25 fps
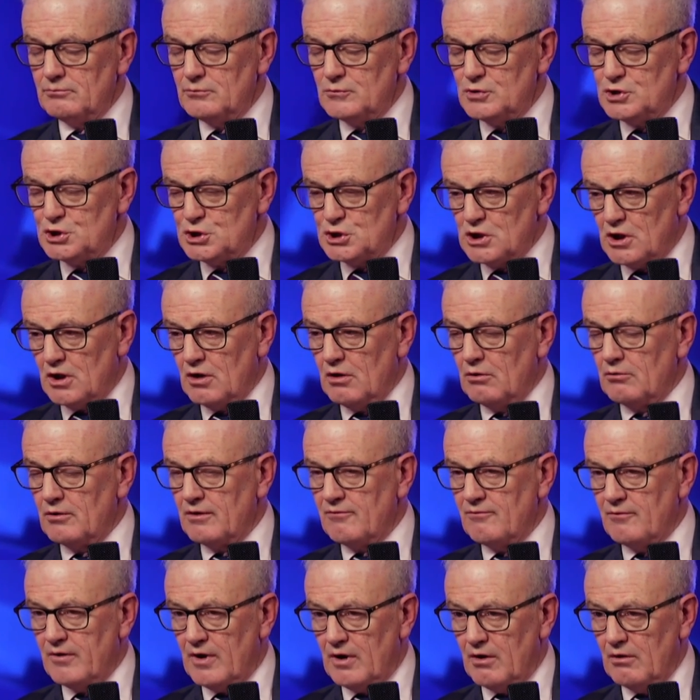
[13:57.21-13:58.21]
child
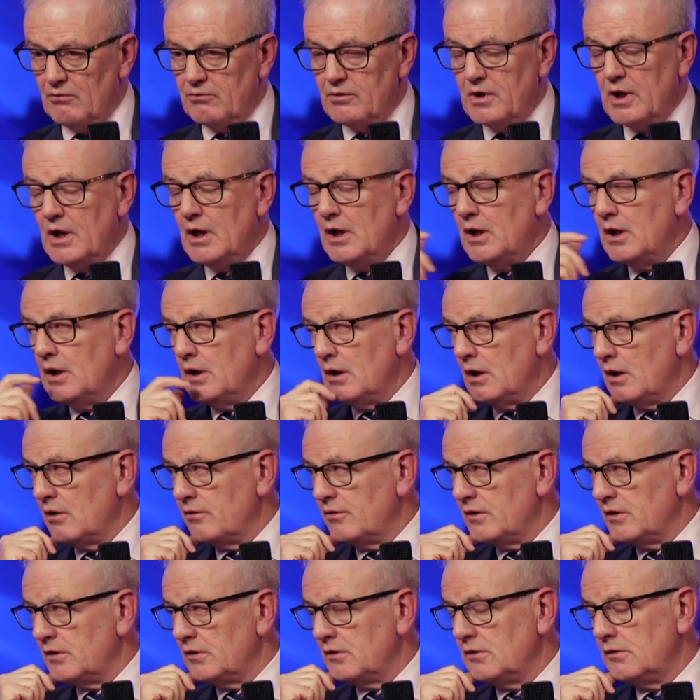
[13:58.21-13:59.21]
involved, I
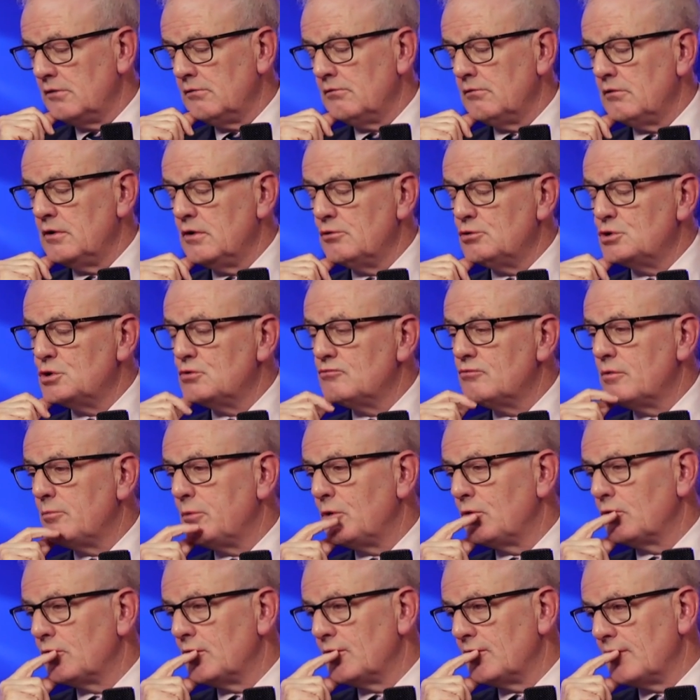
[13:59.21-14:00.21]
think you, you should
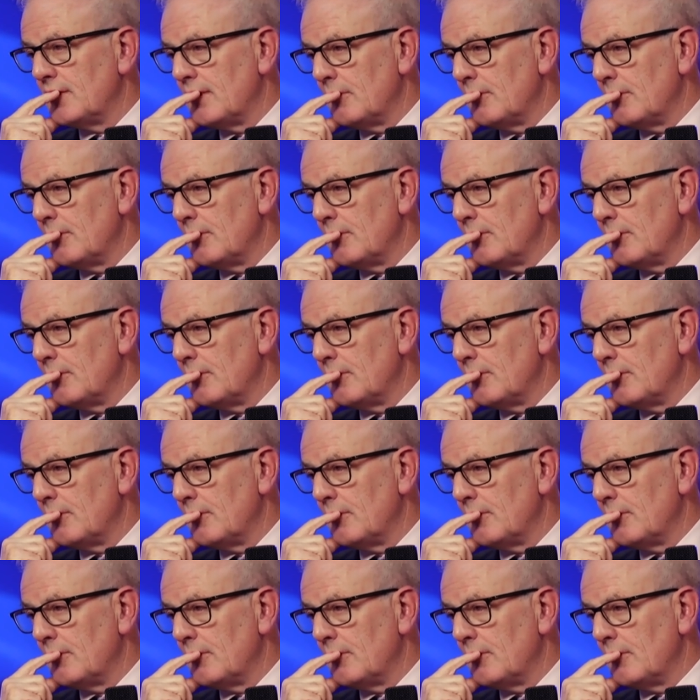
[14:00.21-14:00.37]
report it to the